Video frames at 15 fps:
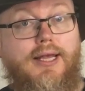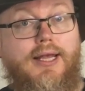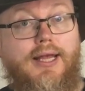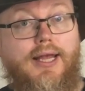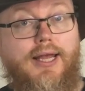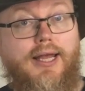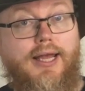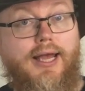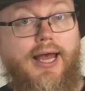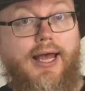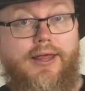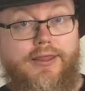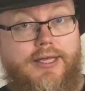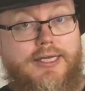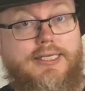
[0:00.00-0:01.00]

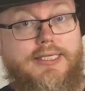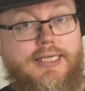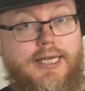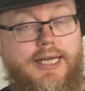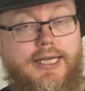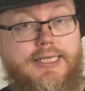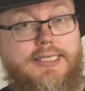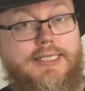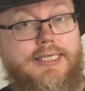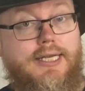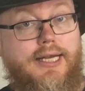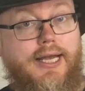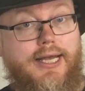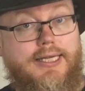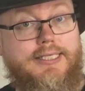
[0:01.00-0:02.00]
And this is
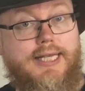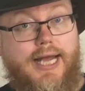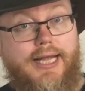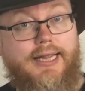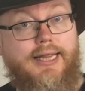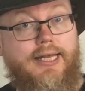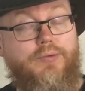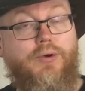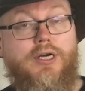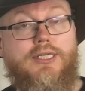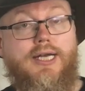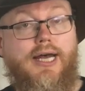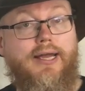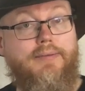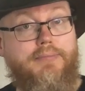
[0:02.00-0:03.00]
exactly what
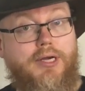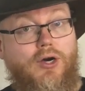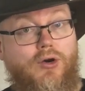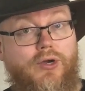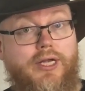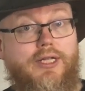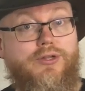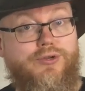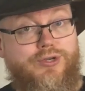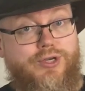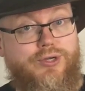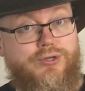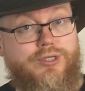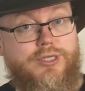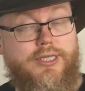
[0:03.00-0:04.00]
I'm going to
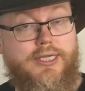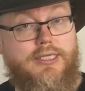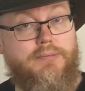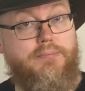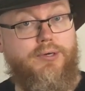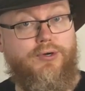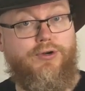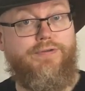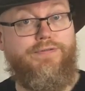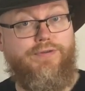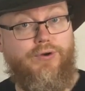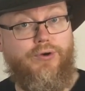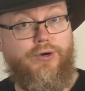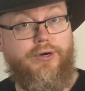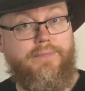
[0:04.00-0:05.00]
use this book
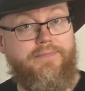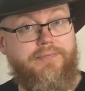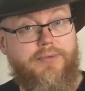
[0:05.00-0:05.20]
for.